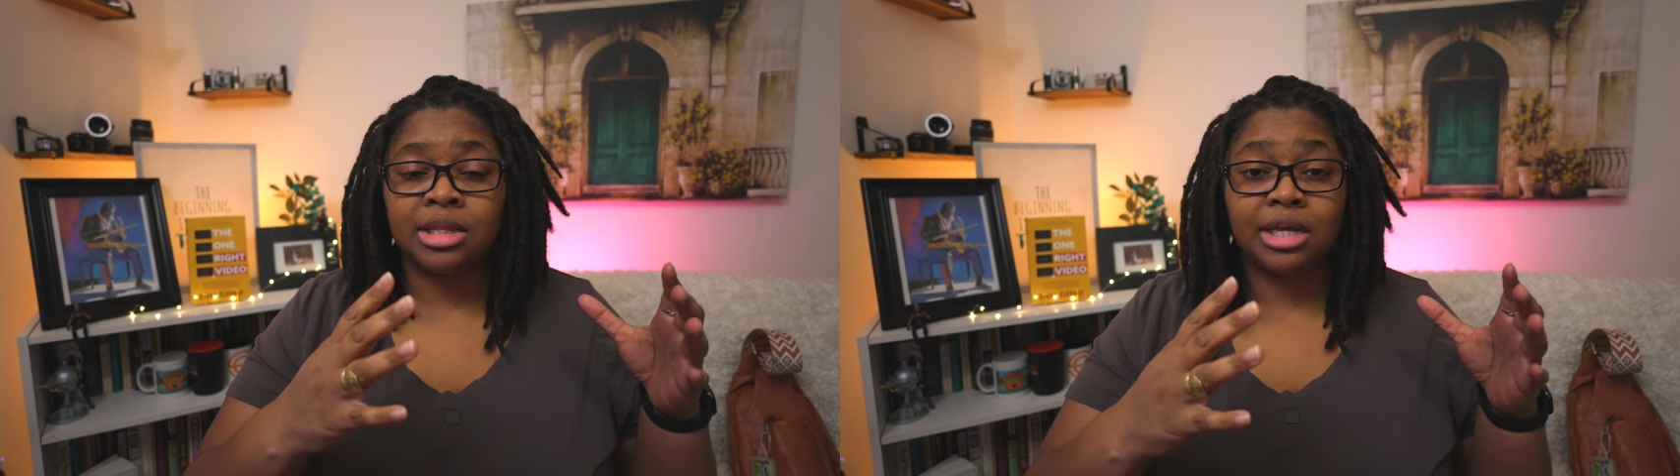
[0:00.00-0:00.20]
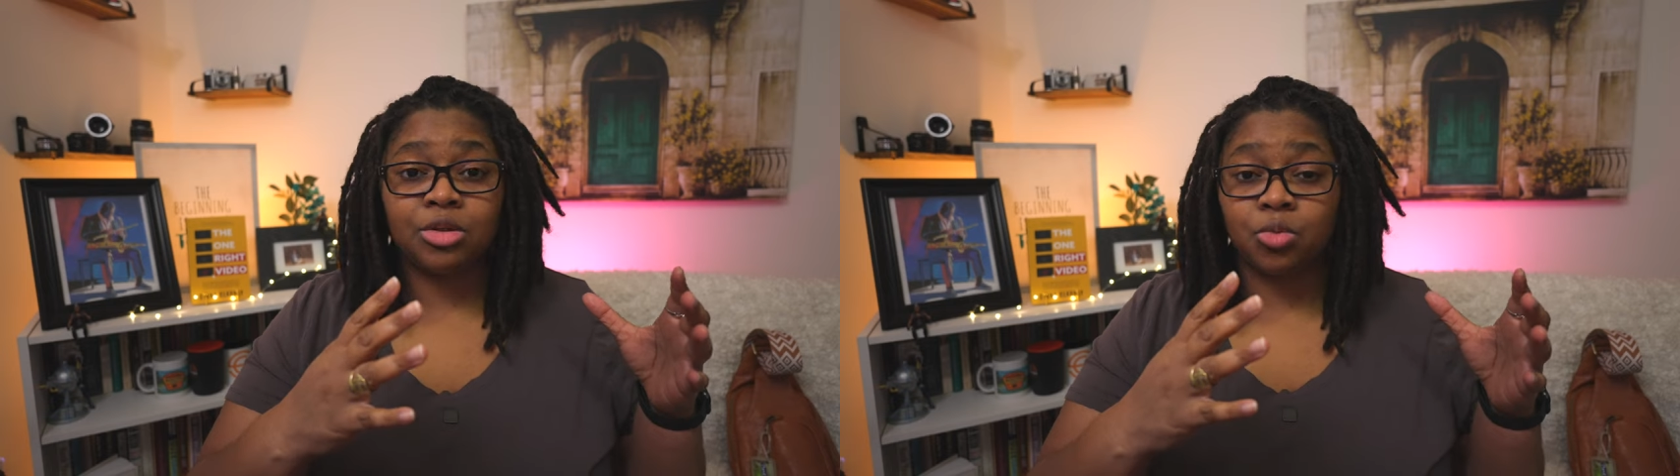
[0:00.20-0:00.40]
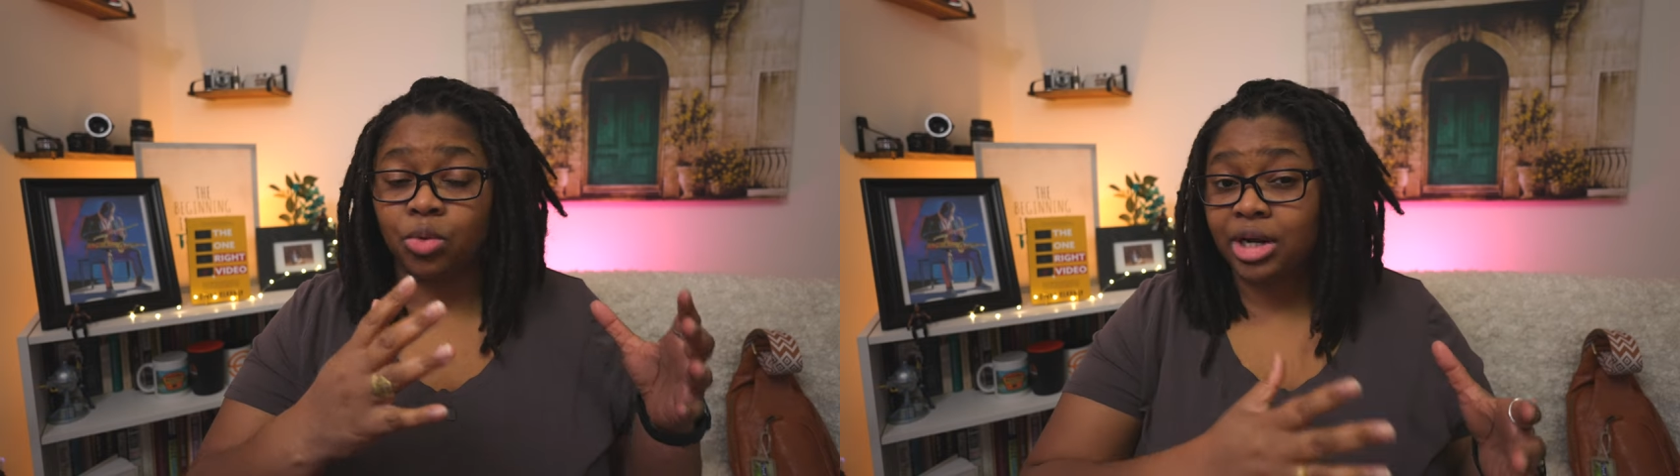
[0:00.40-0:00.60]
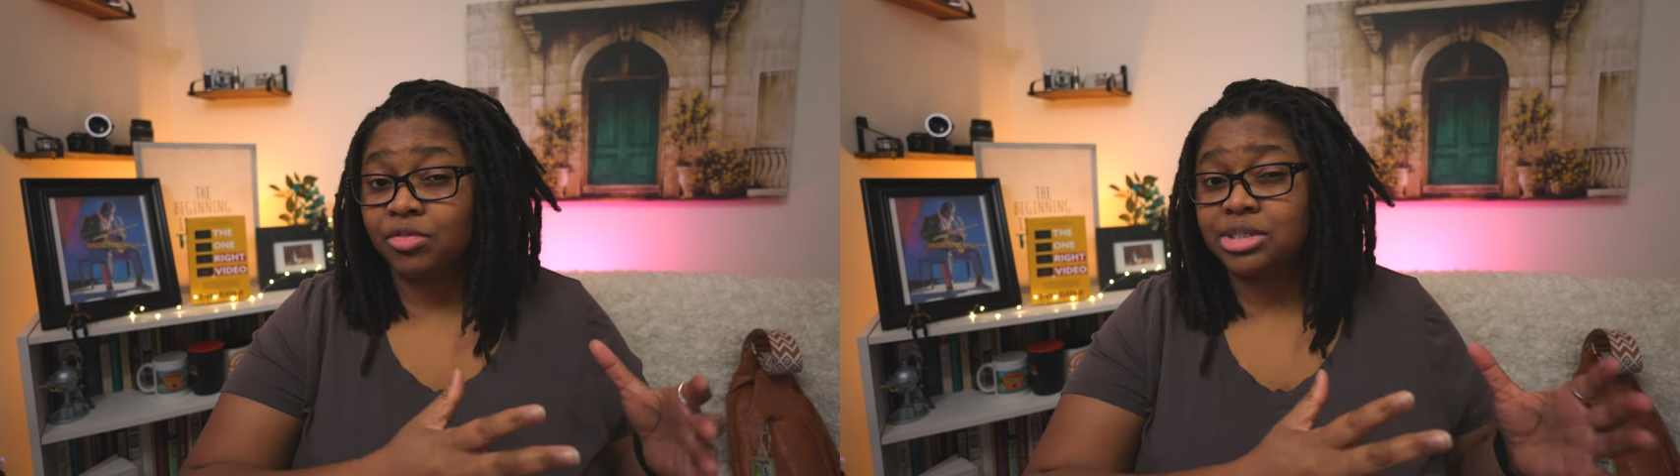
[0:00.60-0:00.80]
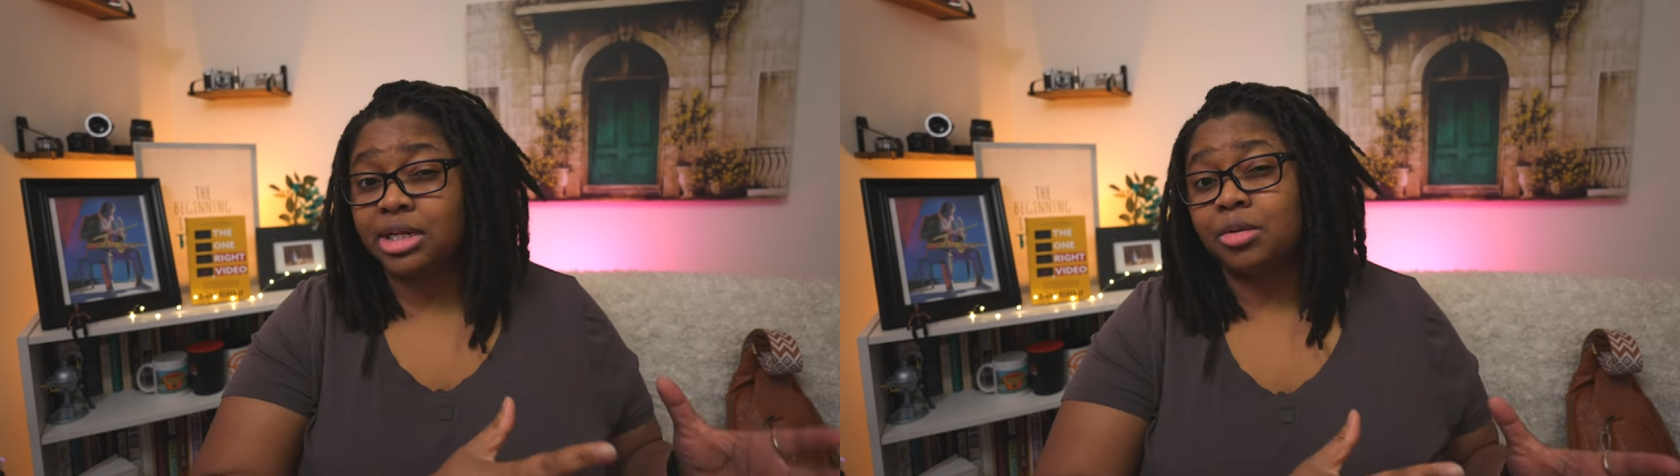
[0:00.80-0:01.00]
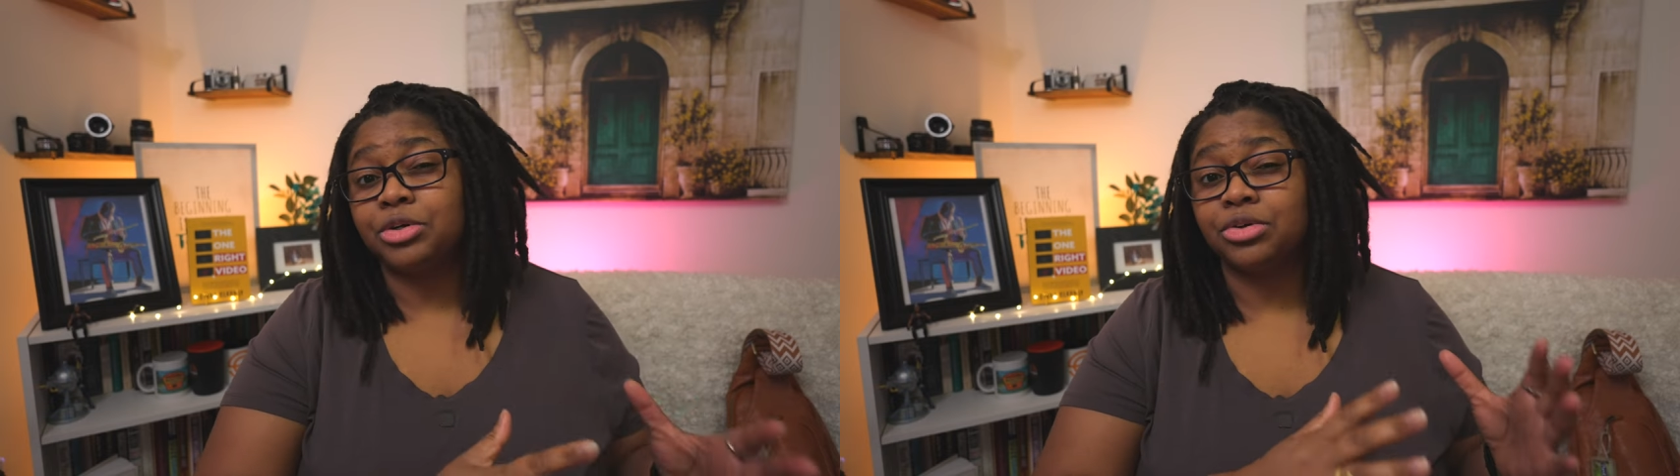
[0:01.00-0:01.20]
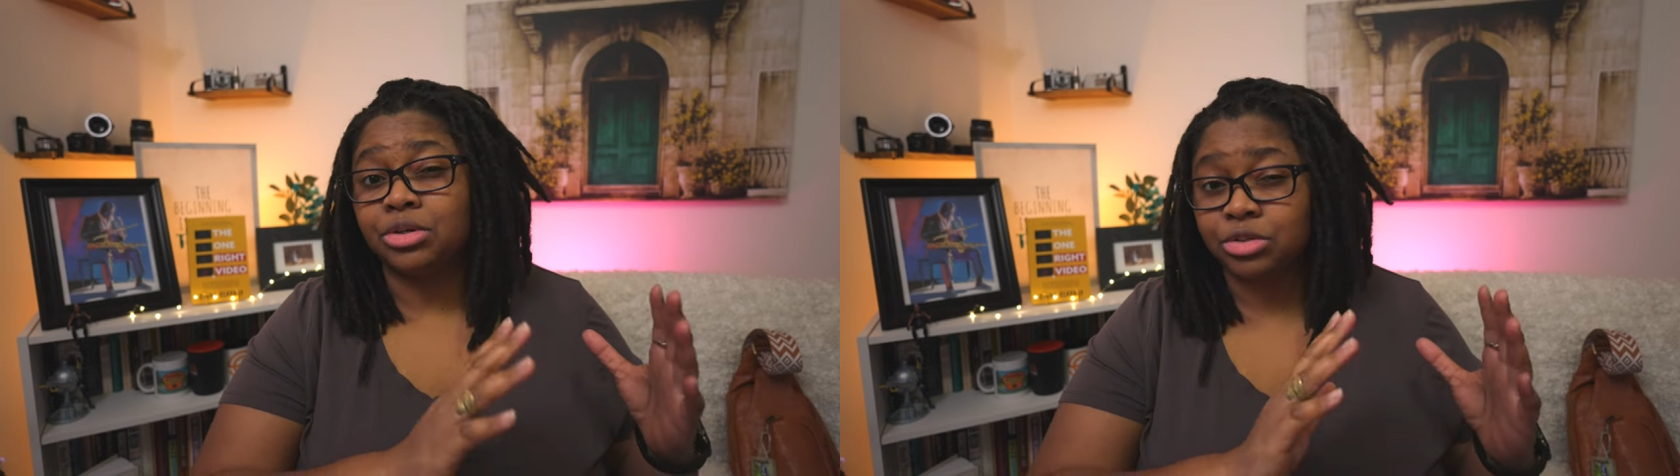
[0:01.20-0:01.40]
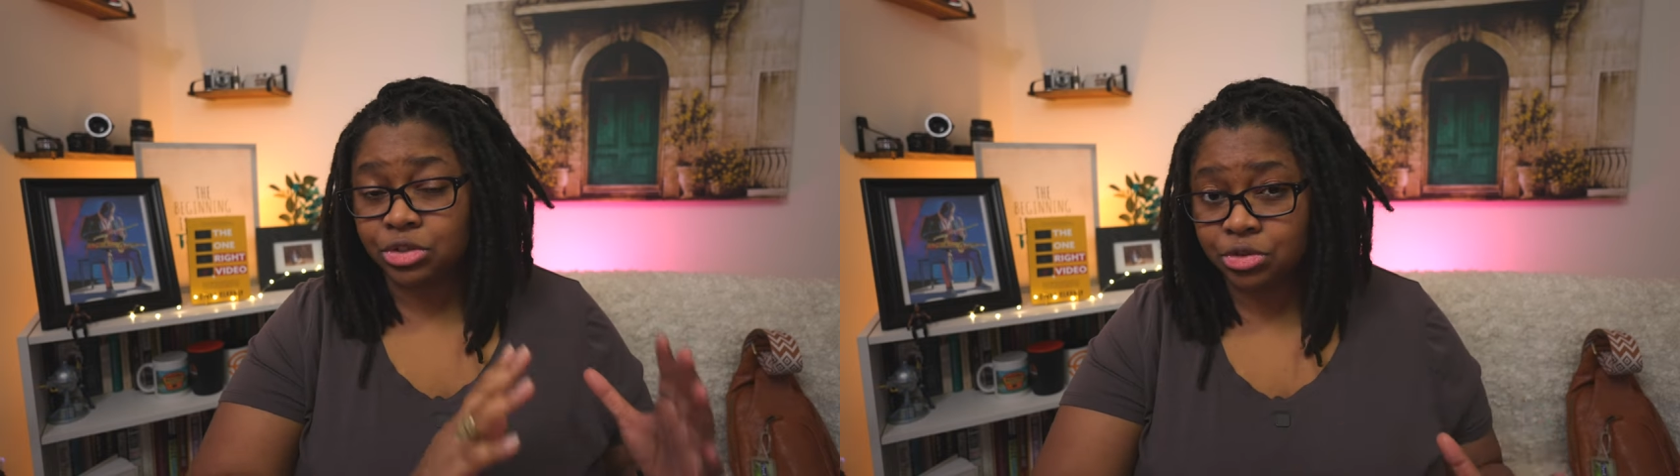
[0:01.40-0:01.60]
then whatever setup
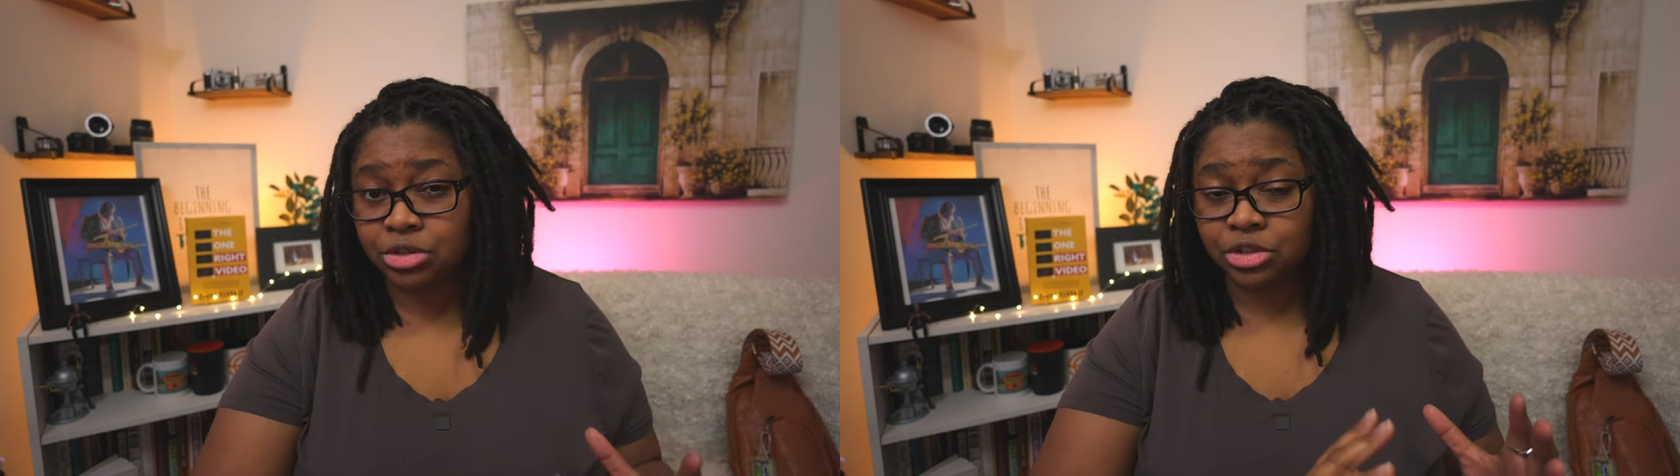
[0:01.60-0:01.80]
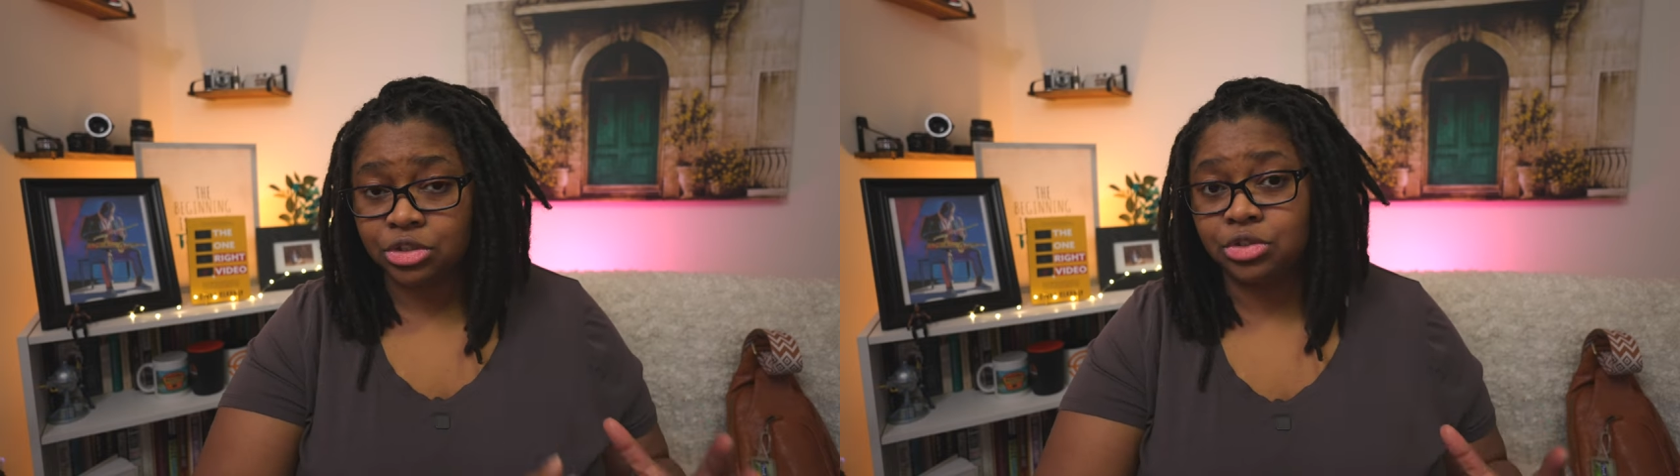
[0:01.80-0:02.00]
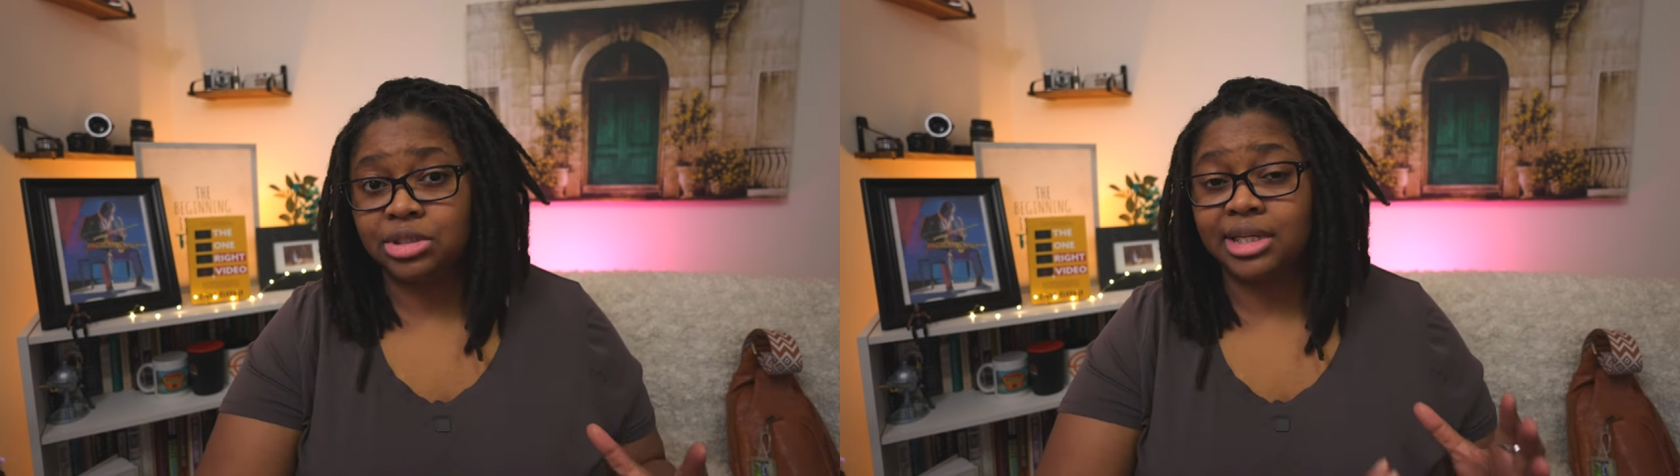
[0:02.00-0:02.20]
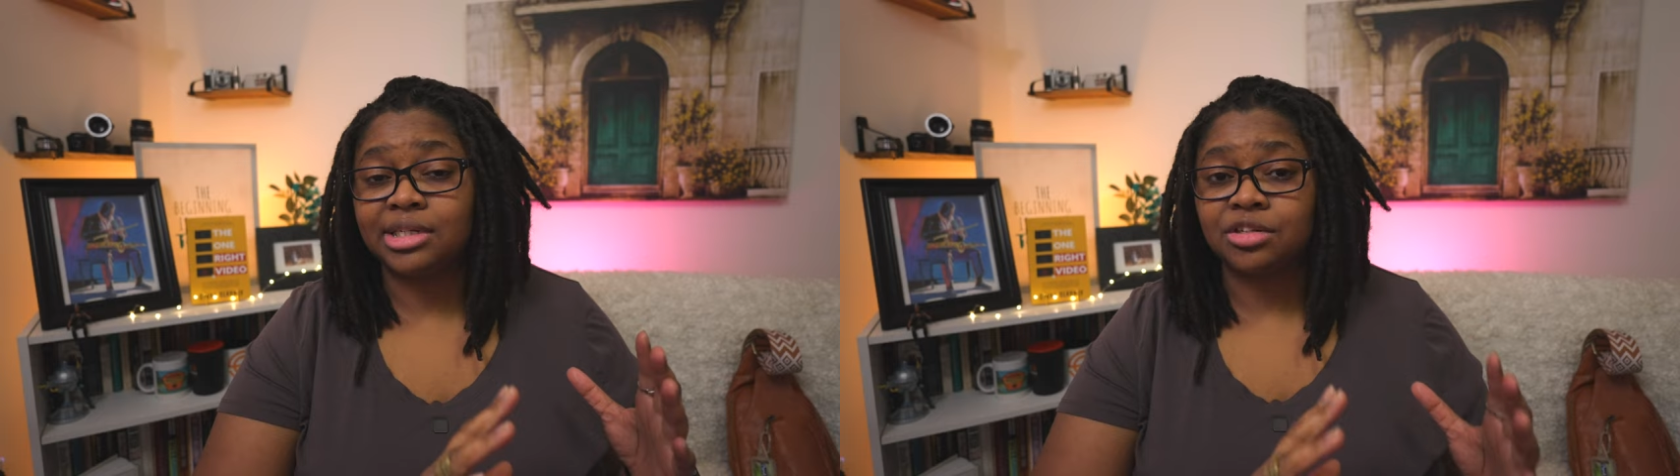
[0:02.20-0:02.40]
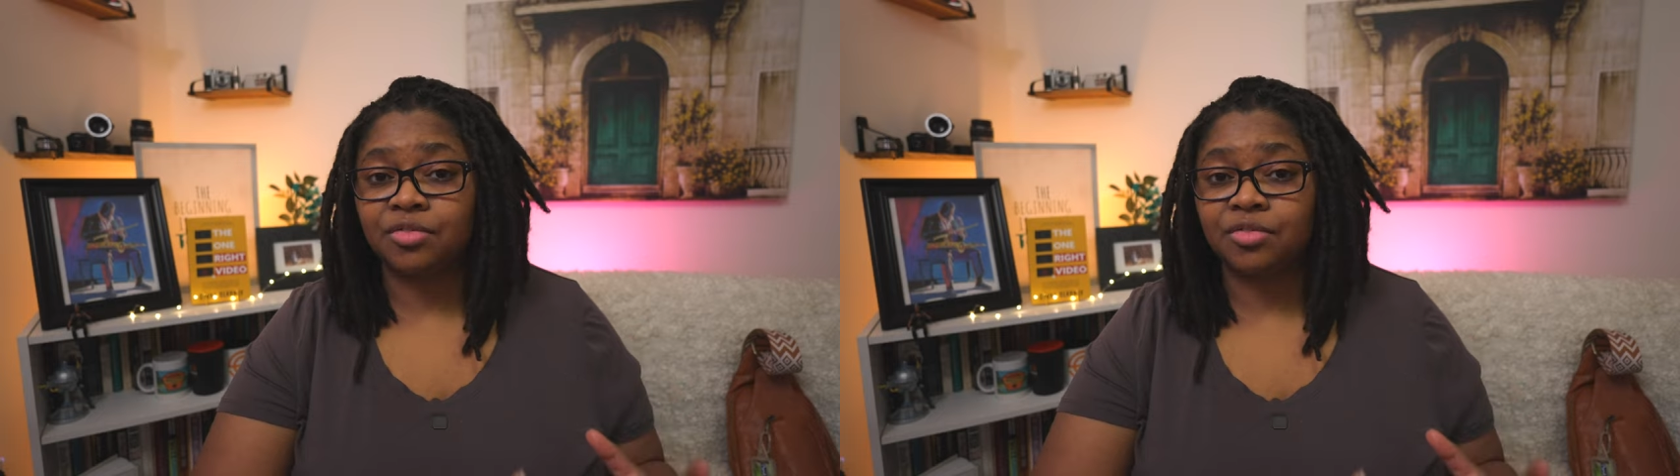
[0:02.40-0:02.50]
you're used to using is